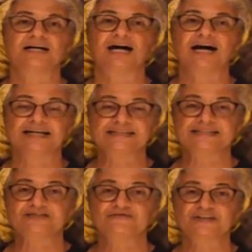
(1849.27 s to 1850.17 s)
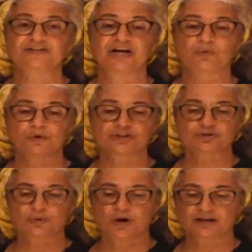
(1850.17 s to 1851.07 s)
I need to figure out which
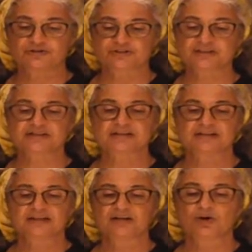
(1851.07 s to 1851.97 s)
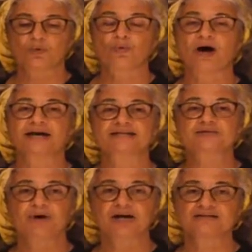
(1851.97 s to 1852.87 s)
quadrants y is
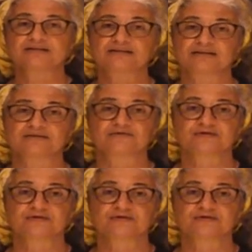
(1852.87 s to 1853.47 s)
positive.